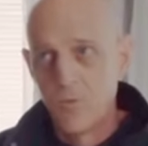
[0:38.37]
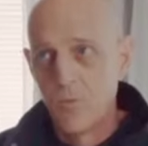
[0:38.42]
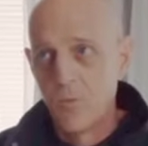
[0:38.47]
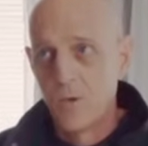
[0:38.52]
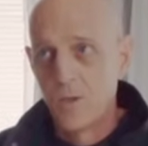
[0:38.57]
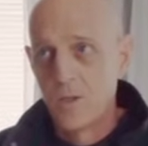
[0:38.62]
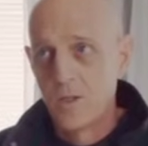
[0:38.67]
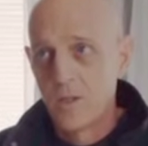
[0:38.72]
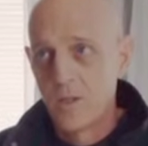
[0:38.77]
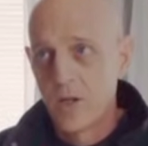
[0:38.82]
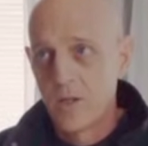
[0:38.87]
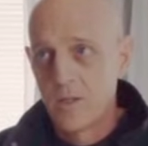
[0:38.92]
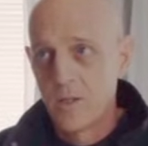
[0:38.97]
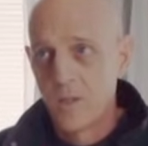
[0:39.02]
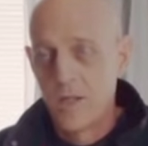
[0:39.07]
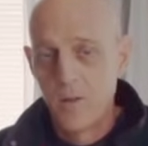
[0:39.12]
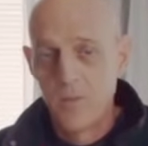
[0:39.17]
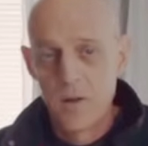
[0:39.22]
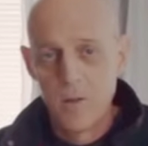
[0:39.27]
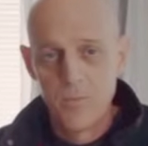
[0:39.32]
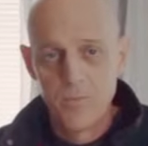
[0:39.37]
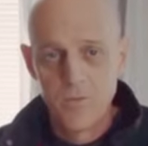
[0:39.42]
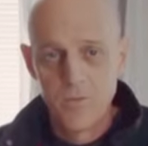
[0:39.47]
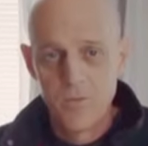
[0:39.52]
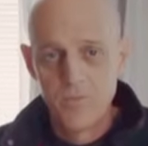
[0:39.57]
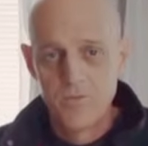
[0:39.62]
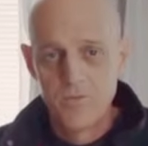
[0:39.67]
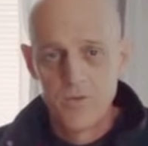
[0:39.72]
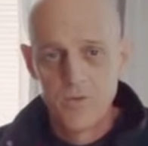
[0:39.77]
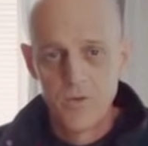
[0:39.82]
We're going to talk today about
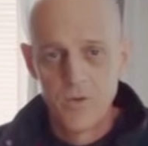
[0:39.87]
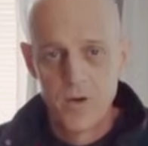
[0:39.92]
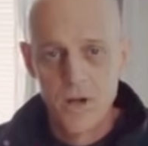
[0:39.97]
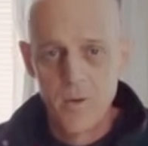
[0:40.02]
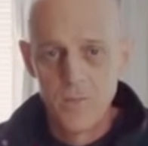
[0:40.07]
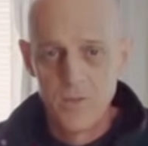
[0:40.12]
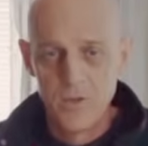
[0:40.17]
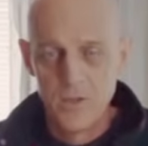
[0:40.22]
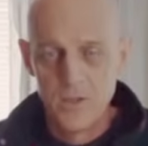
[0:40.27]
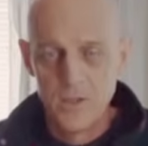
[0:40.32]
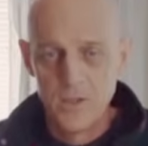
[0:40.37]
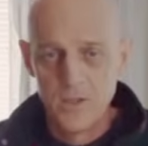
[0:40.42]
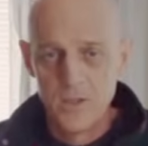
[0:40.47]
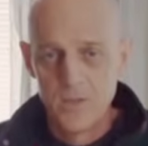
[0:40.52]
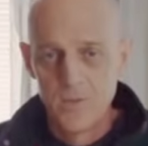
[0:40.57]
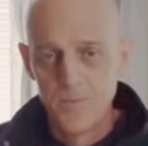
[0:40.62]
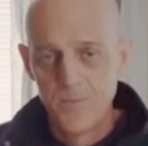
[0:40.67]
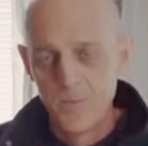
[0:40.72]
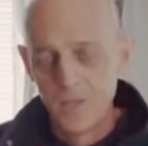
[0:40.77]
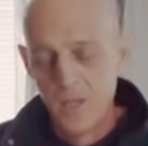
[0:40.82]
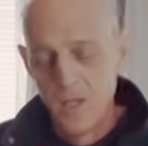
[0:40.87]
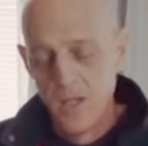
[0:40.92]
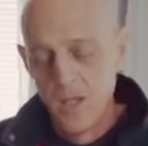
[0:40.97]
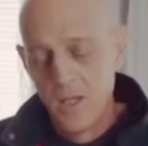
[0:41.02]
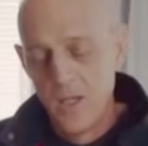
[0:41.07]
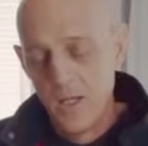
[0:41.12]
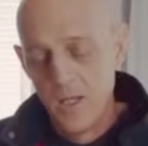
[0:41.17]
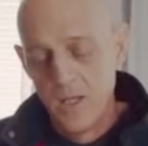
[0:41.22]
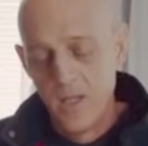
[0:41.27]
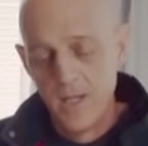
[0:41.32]
peripheral neuropathies.
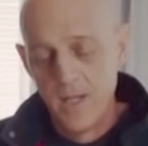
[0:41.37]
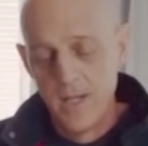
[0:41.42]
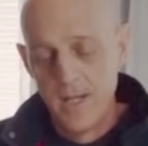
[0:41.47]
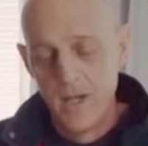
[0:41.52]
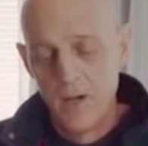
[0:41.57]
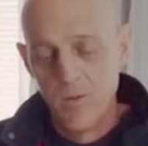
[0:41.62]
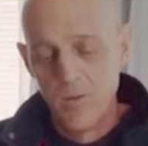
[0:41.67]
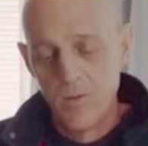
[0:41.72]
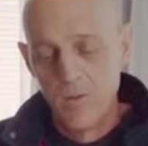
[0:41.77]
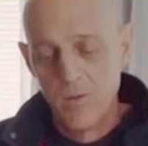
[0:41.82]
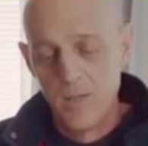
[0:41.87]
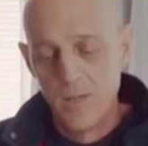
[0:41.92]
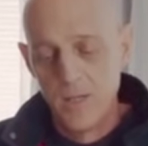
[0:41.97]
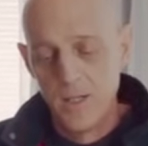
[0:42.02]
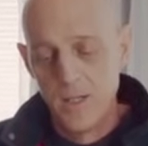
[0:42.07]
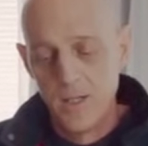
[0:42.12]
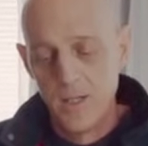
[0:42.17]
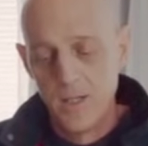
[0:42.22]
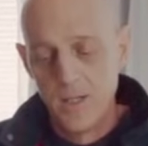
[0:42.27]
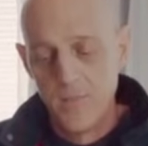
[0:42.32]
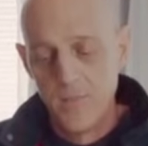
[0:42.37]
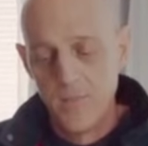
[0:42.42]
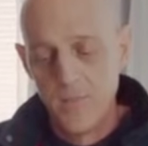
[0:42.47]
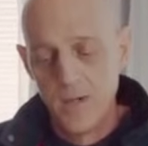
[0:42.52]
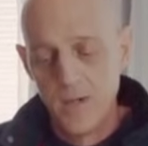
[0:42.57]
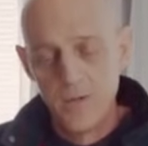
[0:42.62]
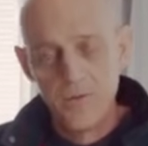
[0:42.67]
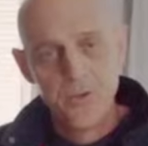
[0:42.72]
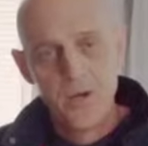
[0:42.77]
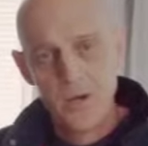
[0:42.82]
Now, um,
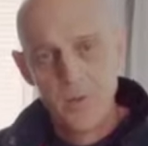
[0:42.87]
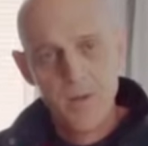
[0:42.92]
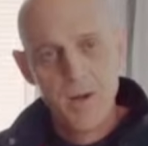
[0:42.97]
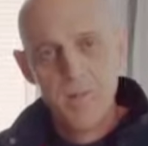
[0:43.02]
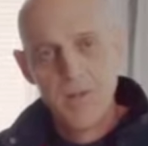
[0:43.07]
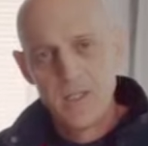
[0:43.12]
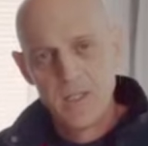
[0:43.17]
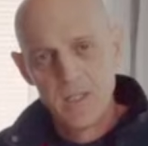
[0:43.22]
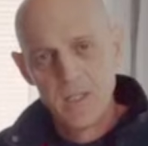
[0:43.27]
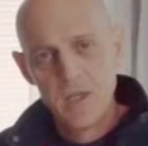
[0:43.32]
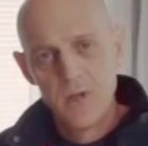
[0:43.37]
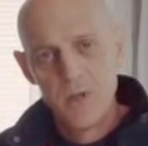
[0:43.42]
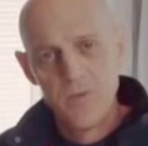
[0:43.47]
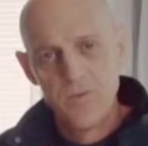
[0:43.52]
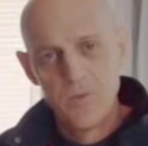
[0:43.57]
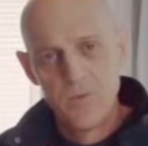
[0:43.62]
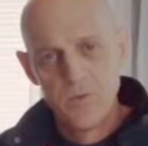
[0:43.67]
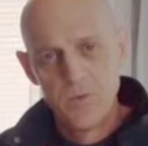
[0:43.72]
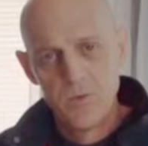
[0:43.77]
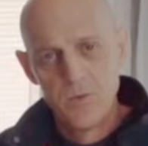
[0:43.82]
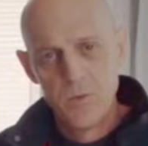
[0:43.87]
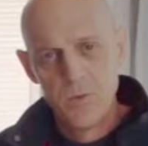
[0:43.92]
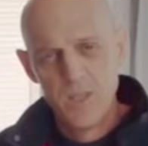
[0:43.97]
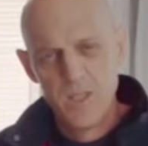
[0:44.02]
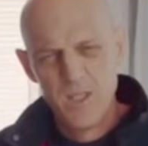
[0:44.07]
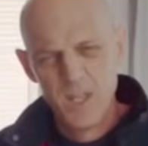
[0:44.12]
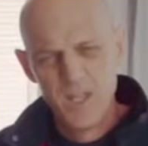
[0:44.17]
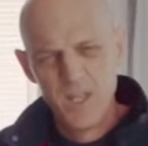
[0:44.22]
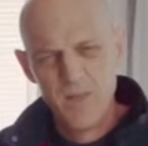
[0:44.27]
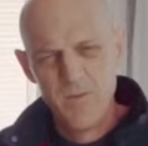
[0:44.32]
I'll talk about myself towards
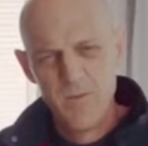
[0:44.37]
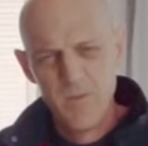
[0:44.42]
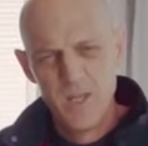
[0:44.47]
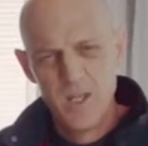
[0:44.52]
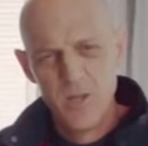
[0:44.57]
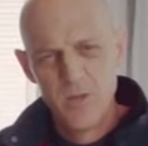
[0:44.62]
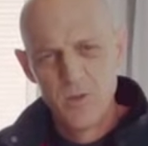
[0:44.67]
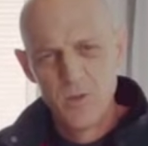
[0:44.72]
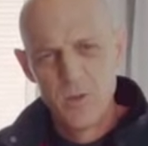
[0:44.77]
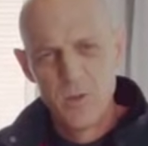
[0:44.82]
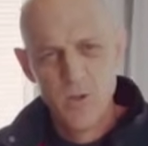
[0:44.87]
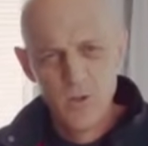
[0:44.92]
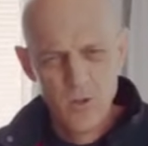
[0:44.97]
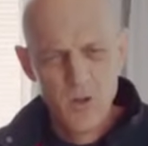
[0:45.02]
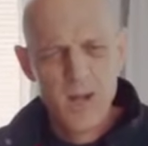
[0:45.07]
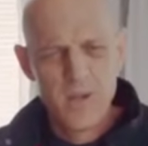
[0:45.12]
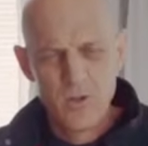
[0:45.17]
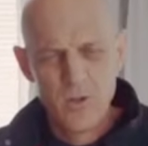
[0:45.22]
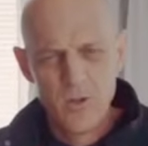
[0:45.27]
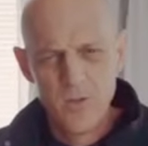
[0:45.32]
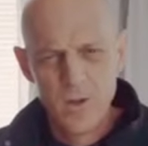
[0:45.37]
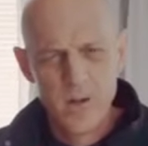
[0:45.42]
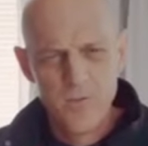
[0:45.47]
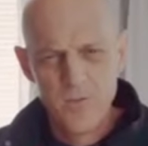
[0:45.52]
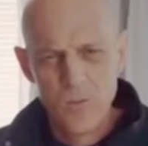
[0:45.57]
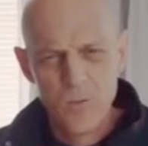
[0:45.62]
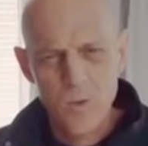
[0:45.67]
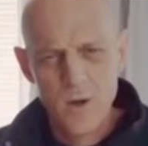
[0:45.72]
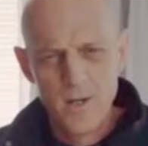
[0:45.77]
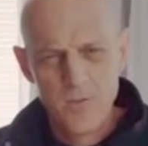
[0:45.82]
the end of the video so that you actually don't have
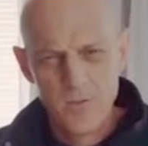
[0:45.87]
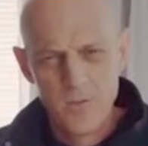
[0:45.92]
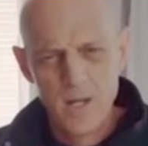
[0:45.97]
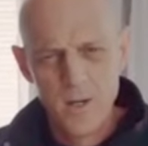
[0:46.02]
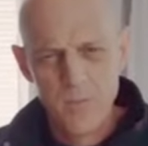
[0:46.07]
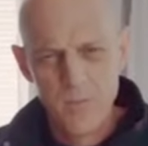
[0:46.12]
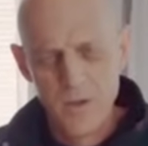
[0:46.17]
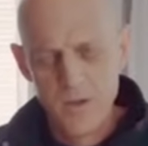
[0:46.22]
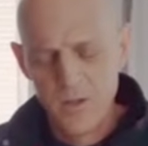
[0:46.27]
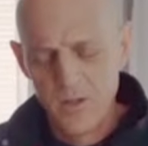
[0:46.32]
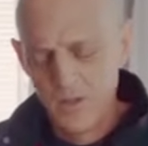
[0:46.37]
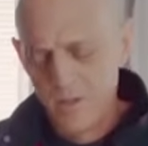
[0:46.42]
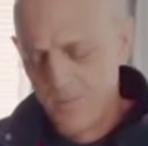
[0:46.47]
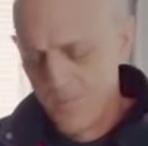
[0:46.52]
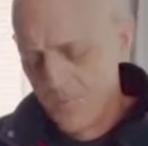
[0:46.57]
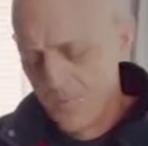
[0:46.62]
to watch that part.